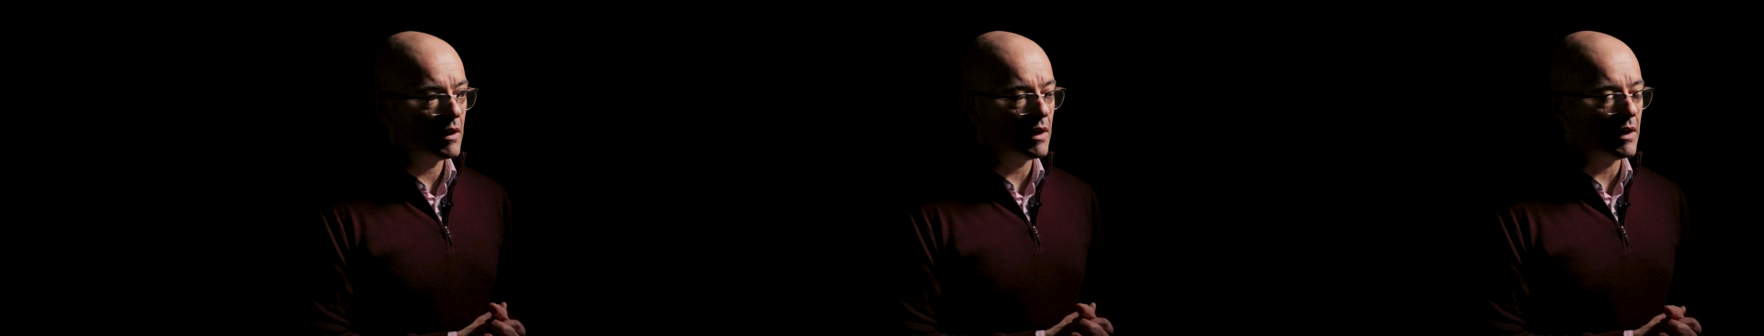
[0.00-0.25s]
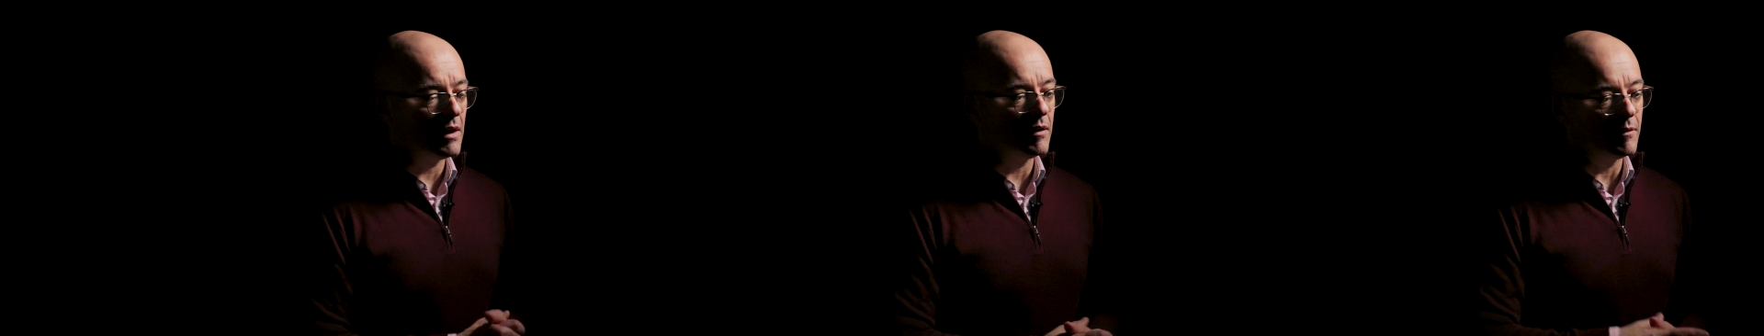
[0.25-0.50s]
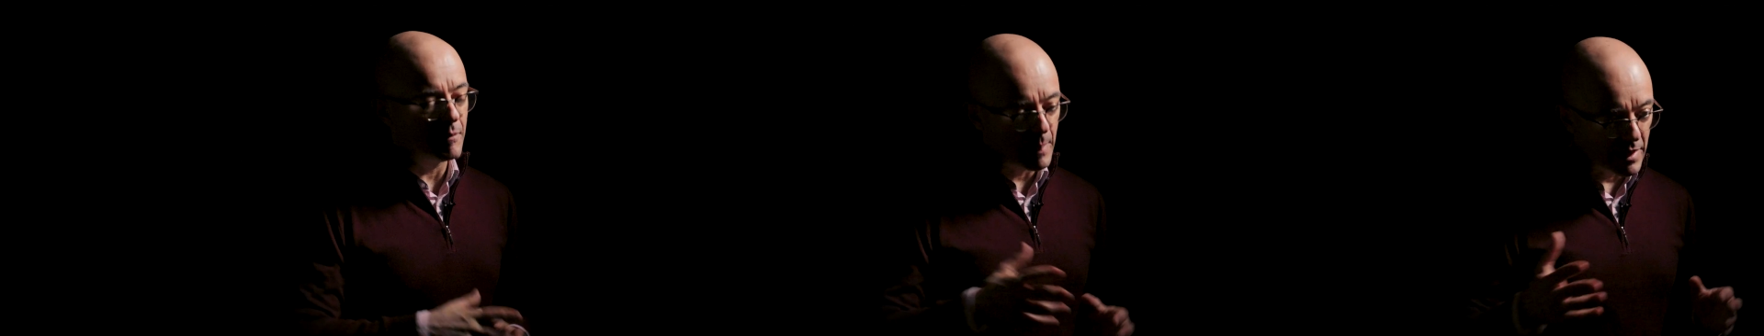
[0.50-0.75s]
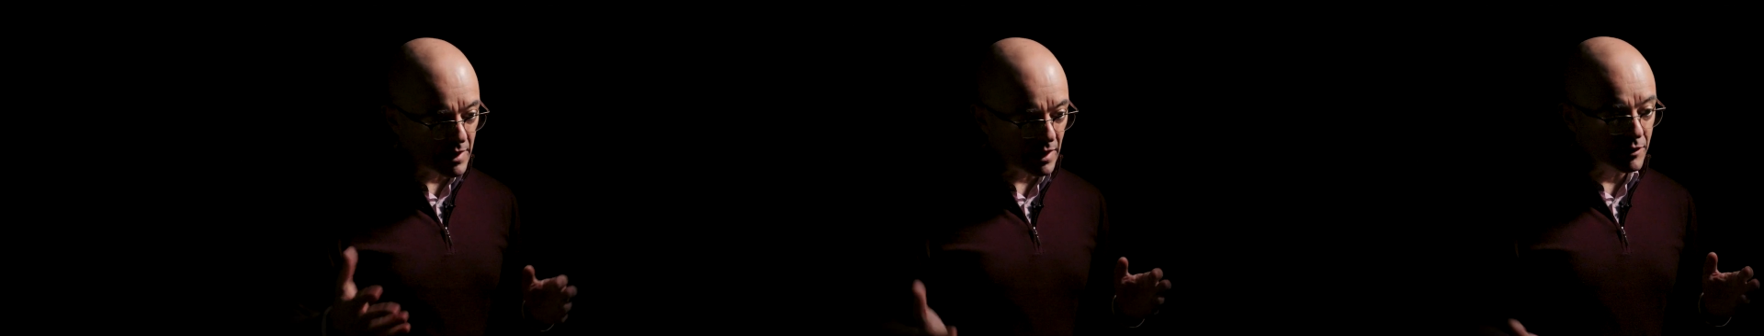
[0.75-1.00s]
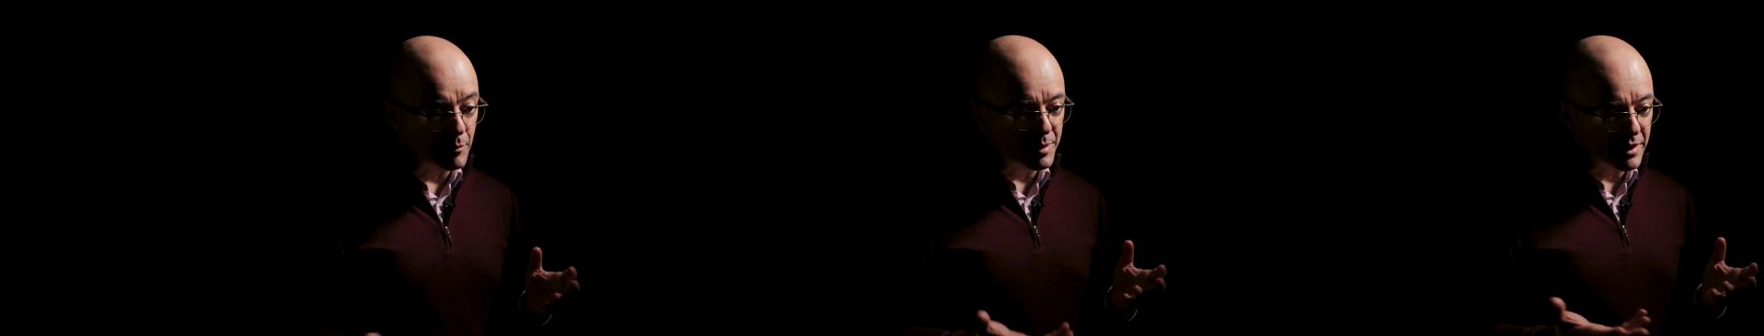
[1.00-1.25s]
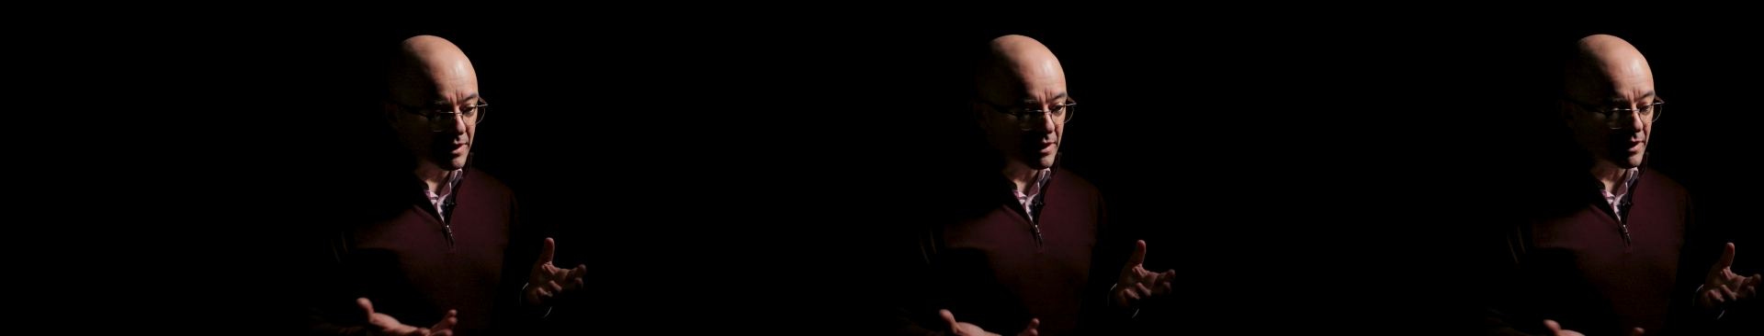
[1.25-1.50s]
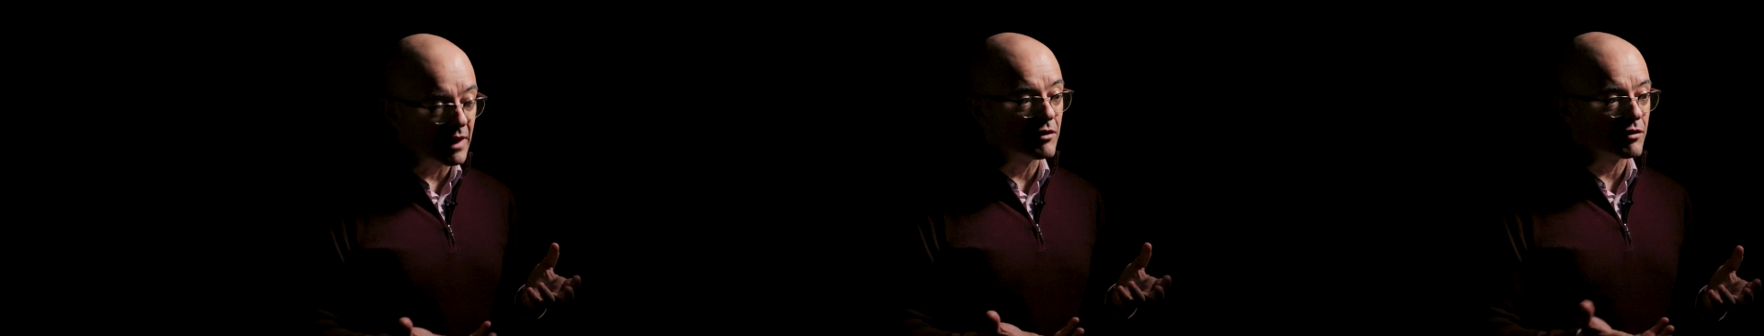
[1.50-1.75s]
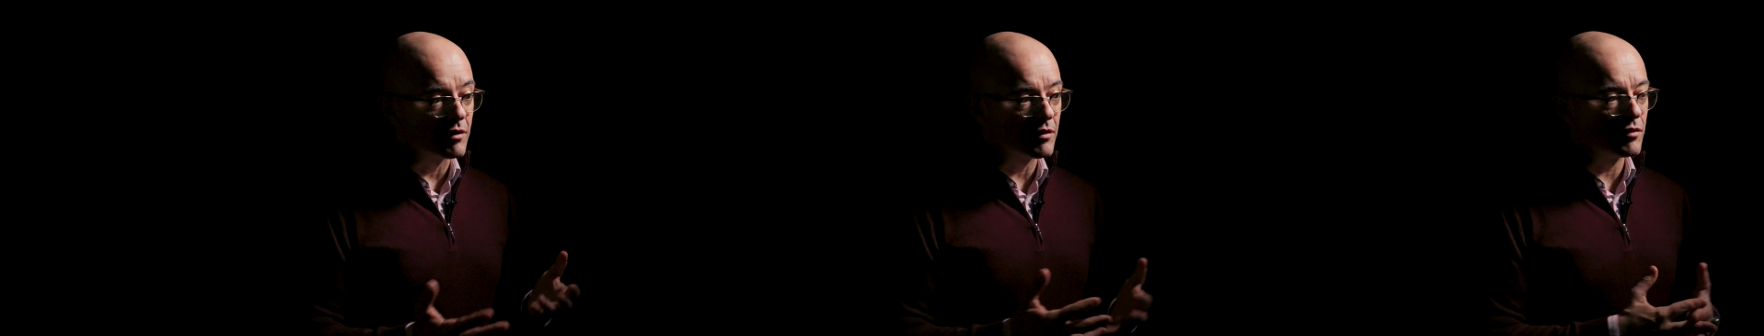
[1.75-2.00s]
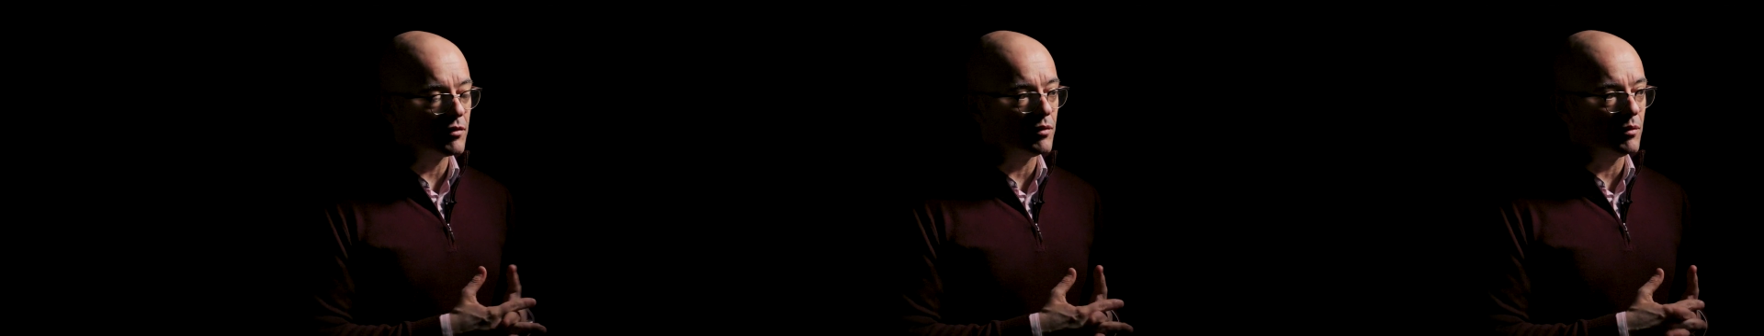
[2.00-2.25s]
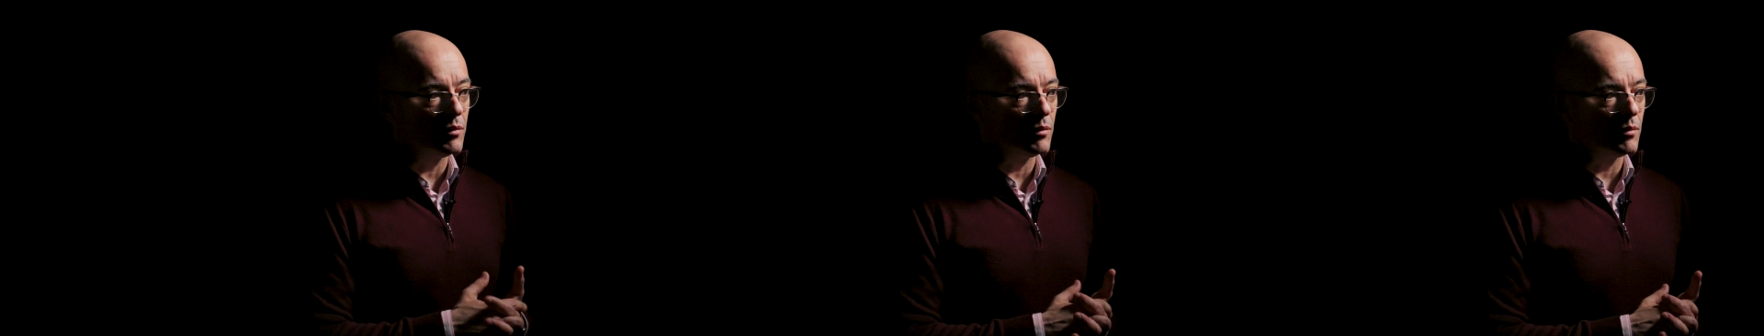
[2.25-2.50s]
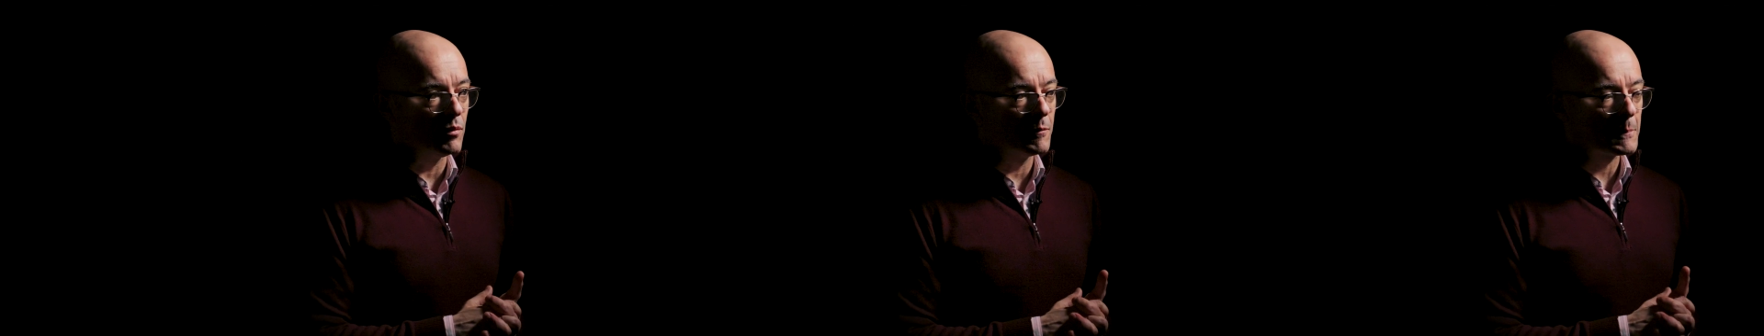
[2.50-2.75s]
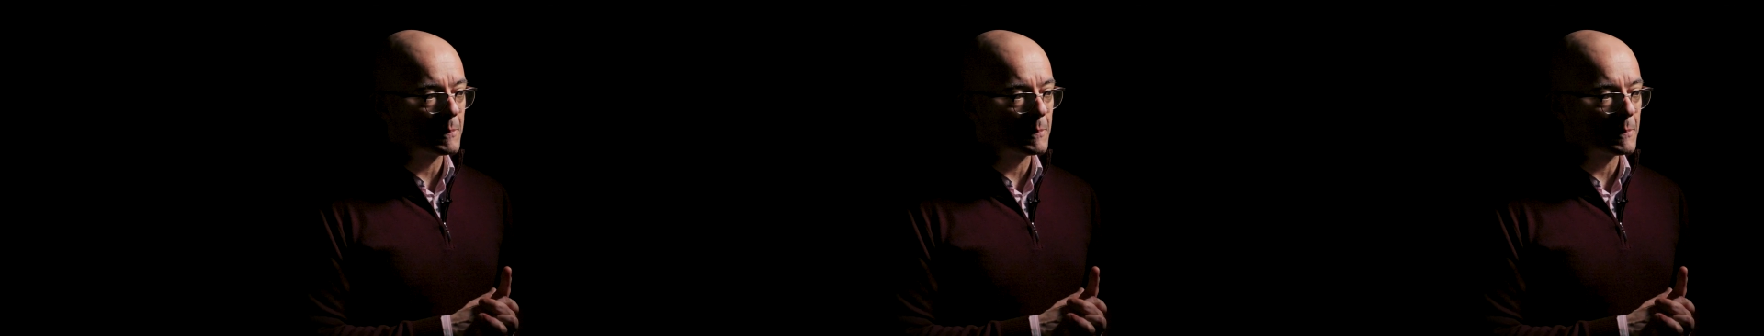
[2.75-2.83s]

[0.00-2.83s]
and underpinning engines to